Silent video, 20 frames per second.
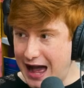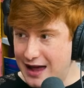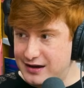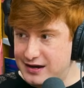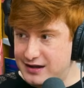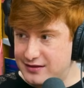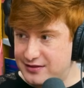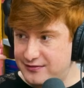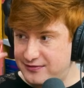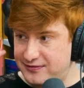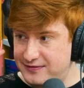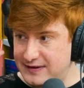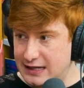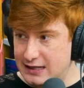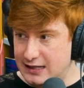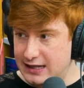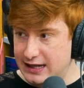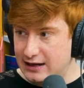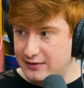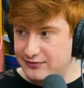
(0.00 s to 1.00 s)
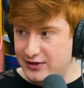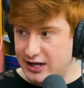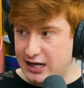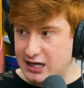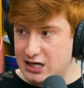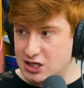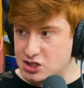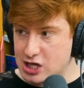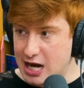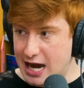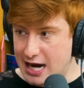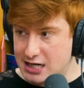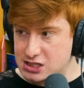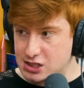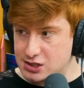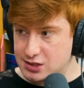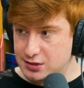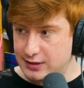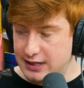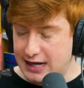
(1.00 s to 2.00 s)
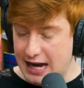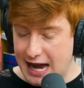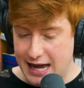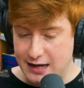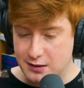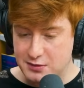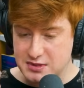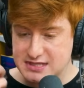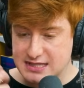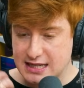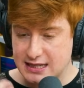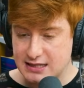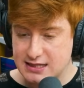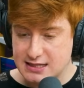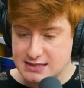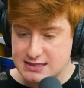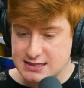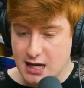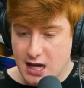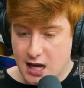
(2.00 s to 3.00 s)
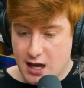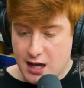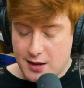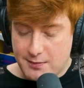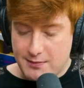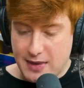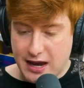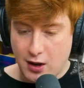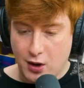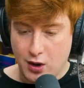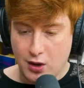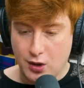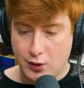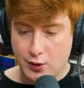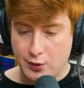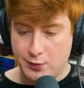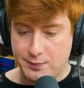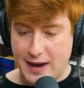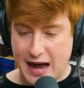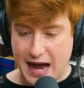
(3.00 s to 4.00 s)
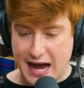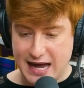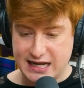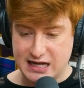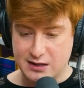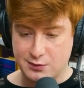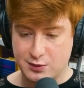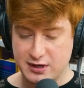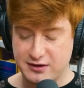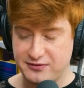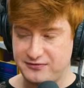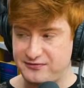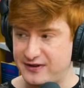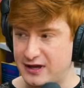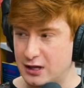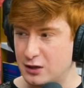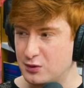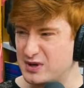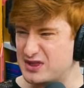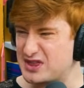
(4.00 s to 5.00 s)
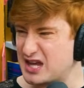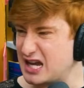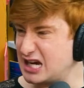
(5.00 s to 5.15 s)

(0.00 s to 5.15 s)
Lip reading: the feeling of like an attraction to a guy, it was like this, my whole body would fill with like